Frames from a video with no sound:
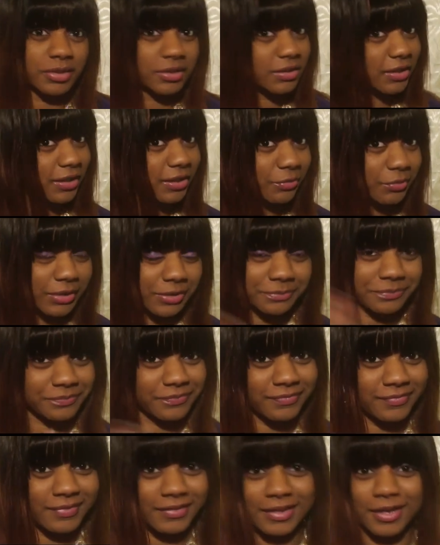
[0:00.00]
But anyway,
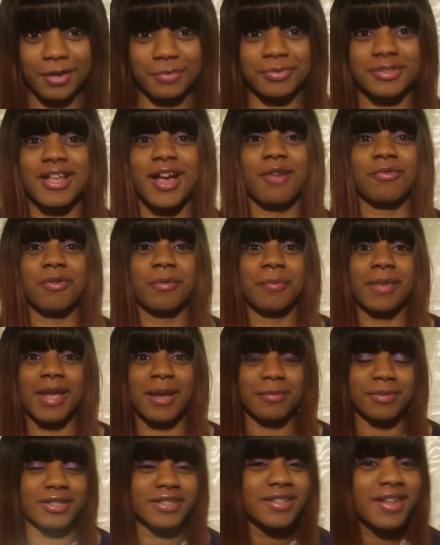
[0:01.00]
I'm sorry, I'm
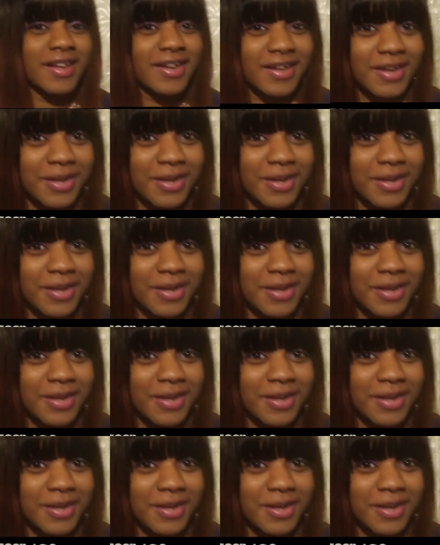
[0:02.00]
babbling.